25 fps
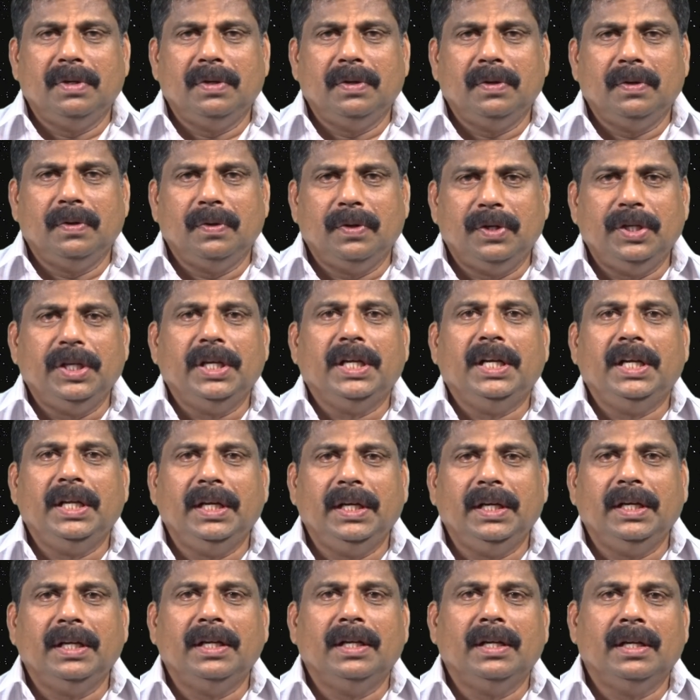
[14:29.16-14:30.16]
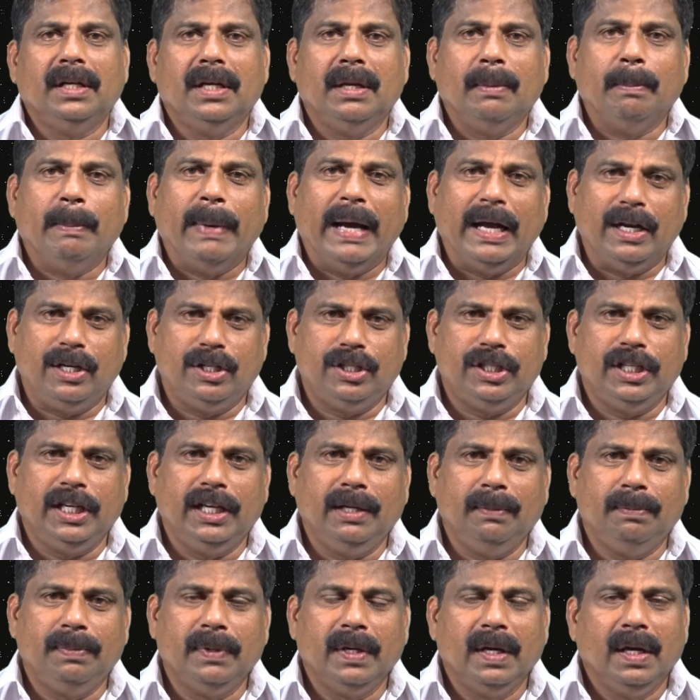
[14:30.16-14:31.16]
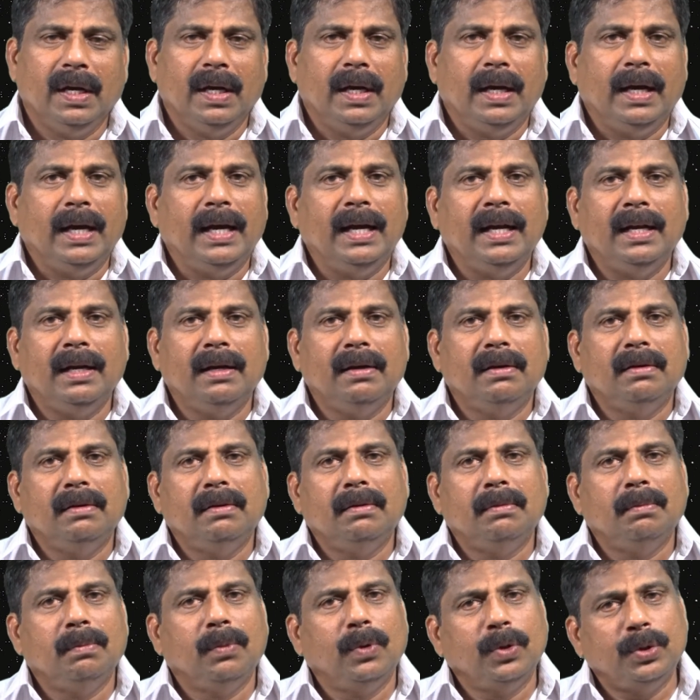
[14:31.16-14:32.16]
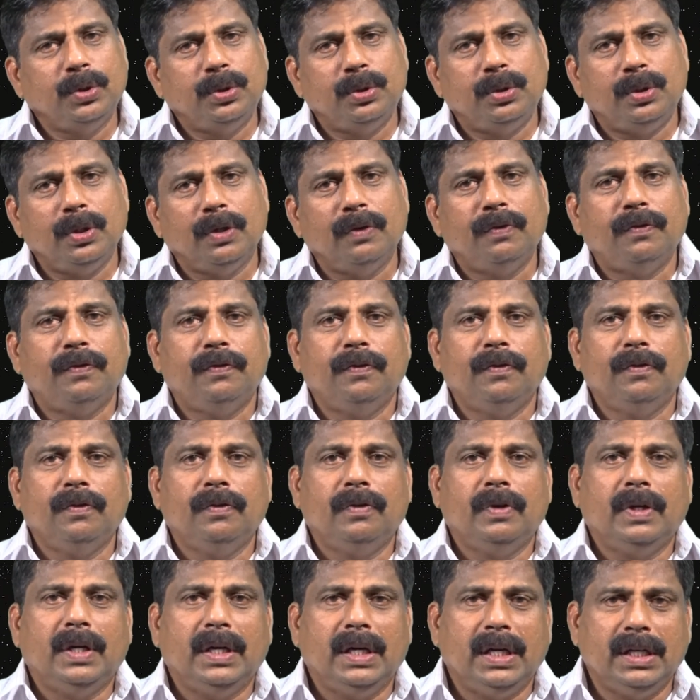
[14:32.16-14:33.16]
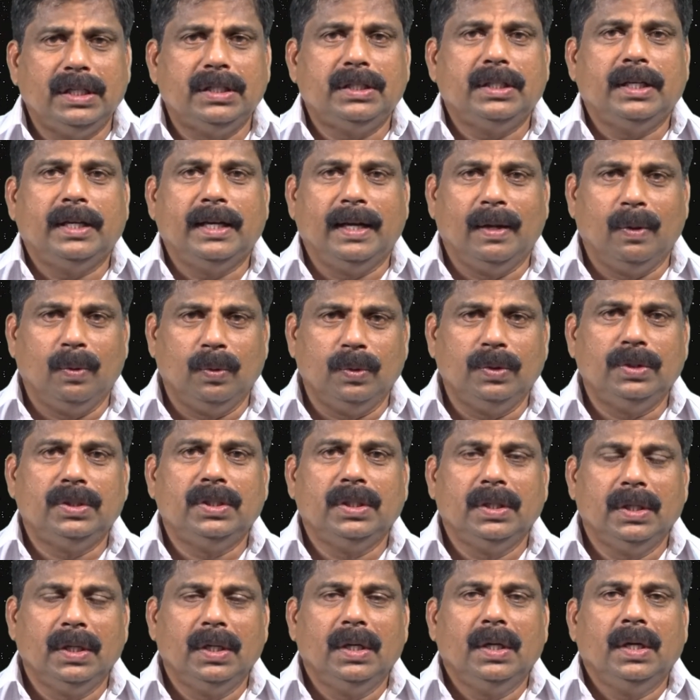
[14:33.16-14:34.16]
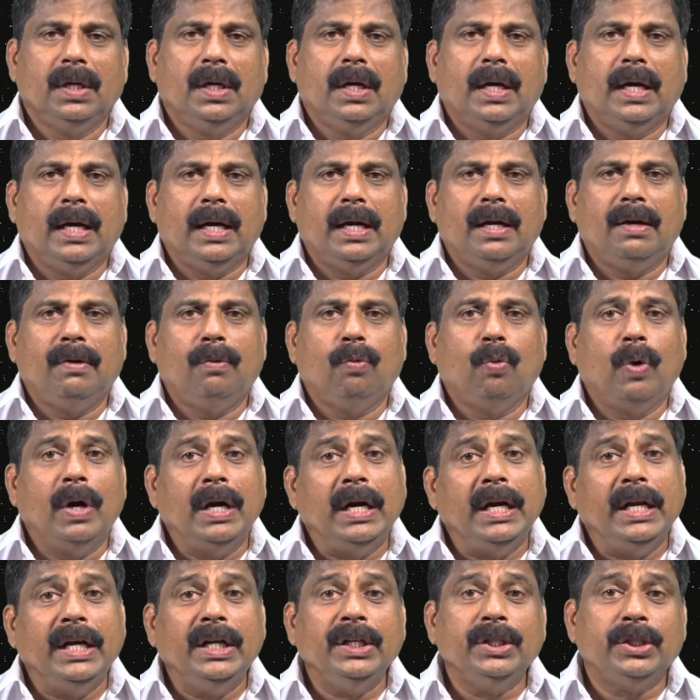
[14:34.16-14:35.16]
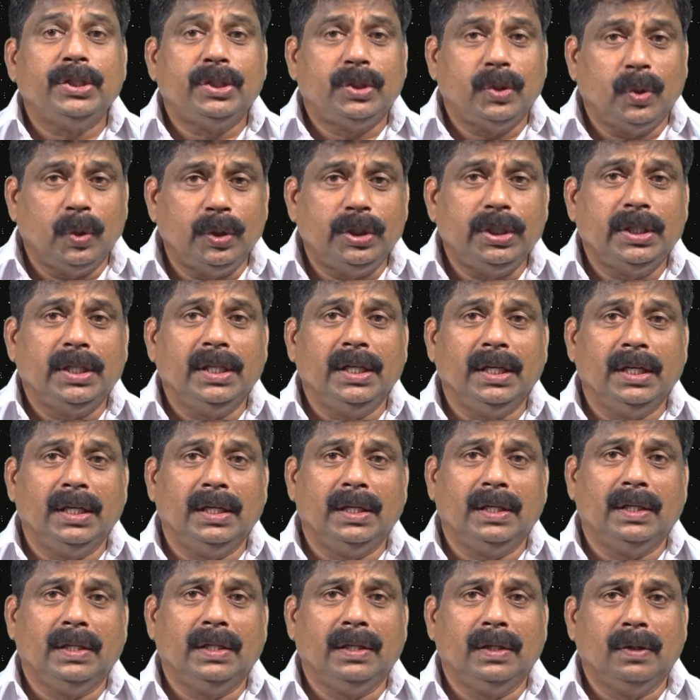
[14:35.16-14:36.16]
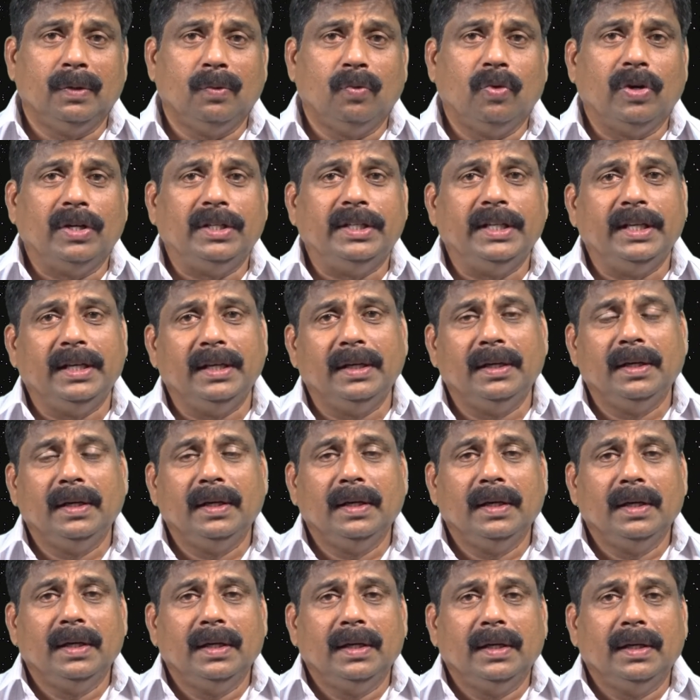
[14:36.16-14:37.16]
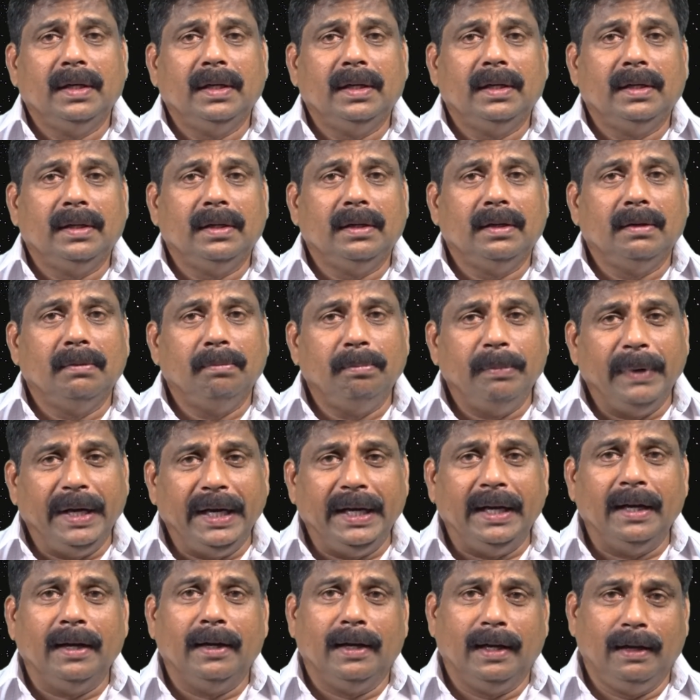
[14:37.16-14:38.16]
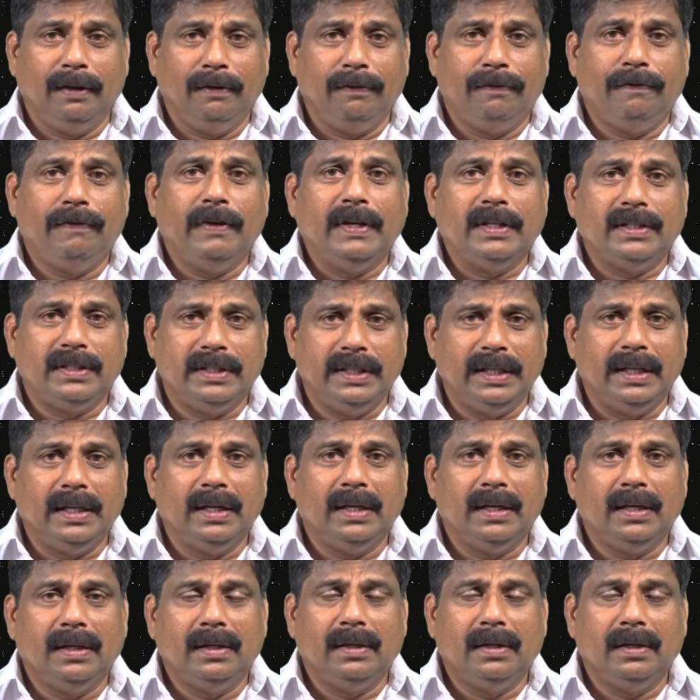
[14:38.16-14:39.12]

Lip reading: really in a bad shape, and most of us around are 1 inch shorter in what they made in life as their